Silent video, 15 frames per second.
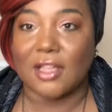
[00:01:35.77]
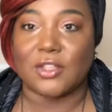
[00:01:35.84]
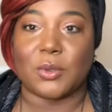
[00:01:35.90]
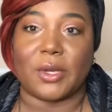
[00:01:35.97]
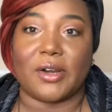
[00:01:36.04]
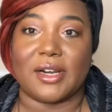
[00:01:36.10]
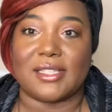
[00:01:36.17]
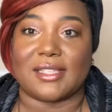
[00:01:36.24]

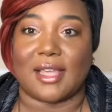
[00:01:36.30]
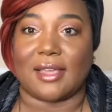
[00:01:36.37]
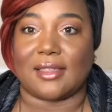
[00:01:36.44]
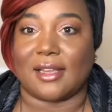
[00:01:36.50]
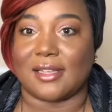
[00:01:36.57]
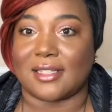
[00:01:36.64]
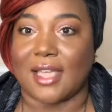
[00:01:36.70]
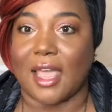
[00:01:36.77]
Twitter is like
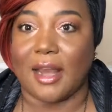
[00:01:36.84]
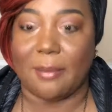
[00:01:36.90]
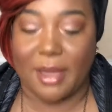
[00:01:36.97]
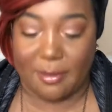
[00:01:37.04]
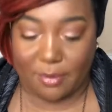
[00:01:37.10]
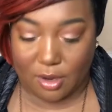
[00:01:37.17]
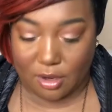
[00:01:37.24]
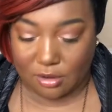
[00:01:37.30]
that. It's kind of
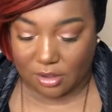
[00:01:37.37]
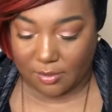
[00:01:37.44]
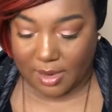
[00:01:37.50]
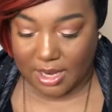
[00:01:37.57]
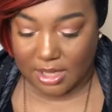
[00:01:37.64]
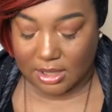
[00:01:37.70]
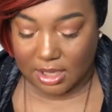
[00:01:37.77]
bipolar, right?